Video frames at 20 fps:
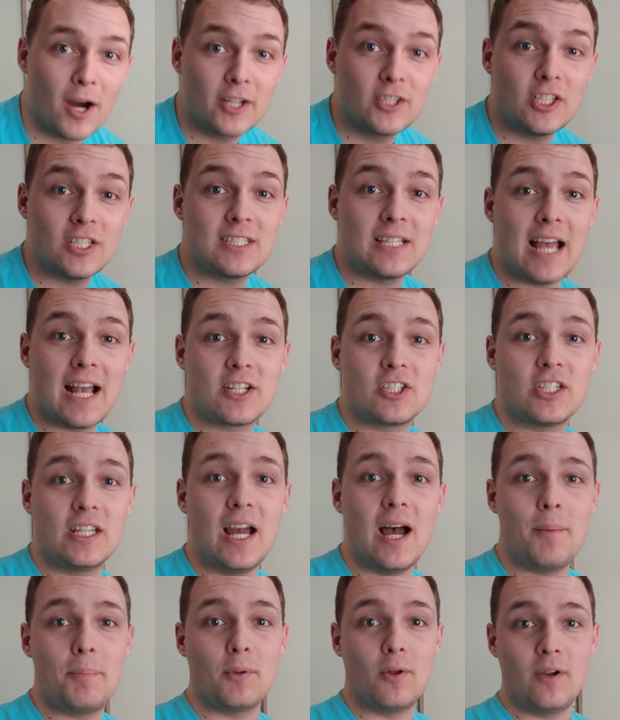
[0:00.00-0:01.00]
Mark just
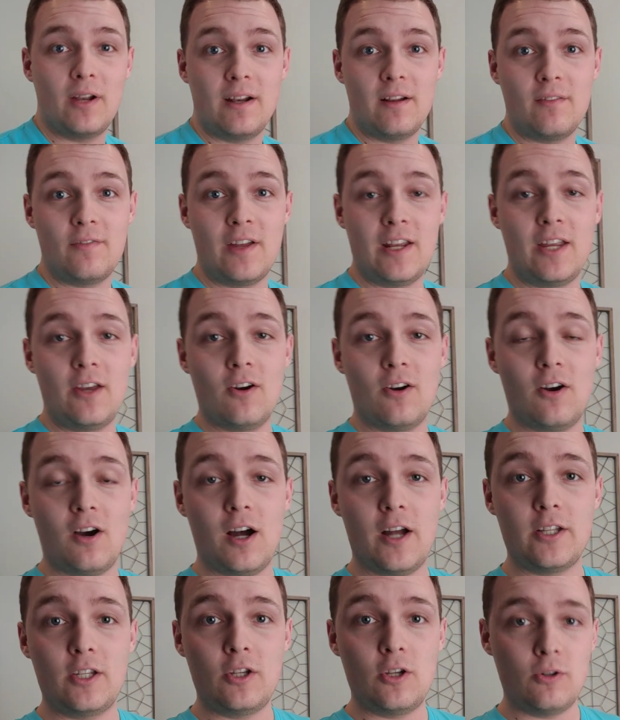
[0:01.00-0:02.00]
actually uploaded a video
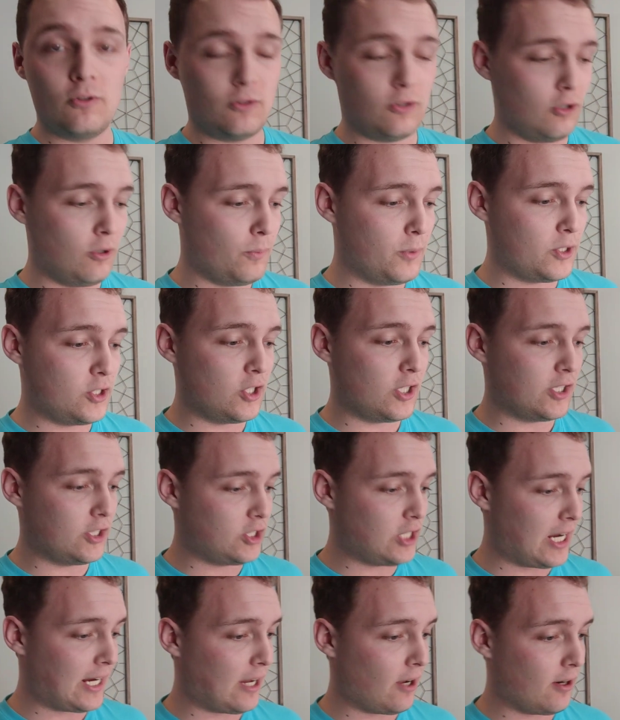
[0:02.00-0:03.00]
on YouTube, which you can
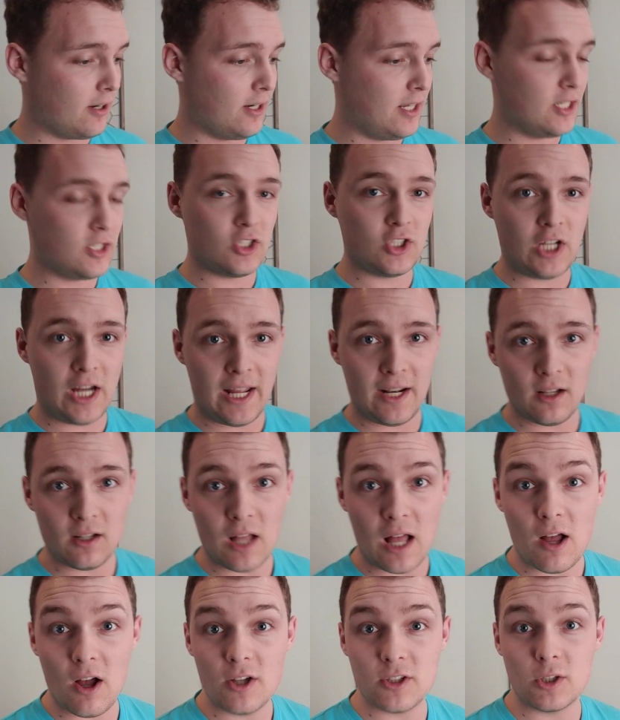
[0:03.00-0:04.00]
check out on his channel.
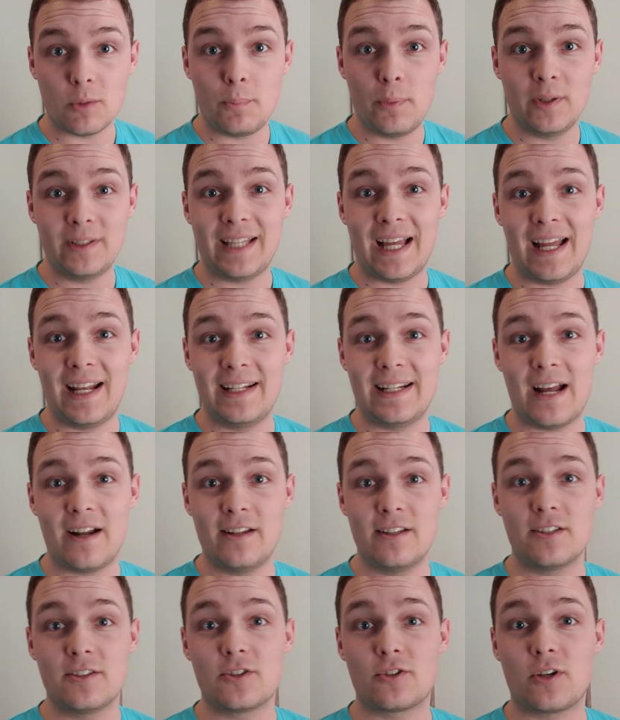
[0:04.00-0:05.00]
I'll also put that
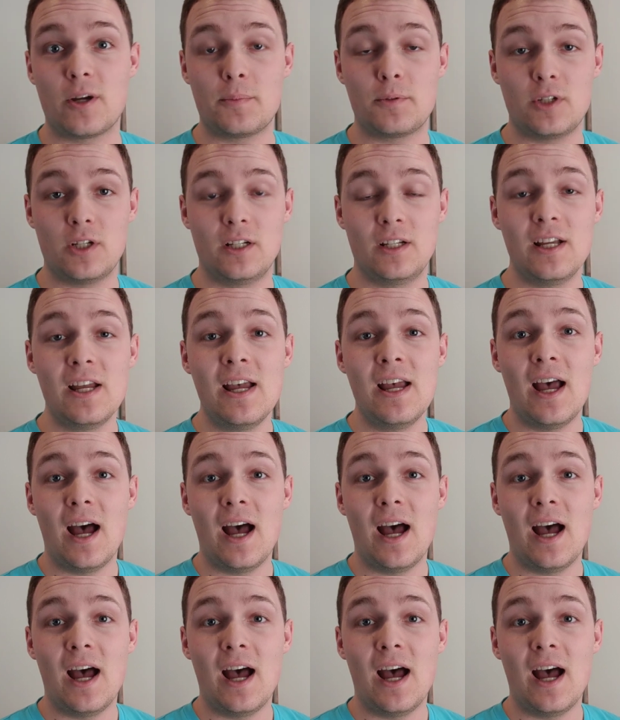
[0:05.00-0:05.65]
down in the description.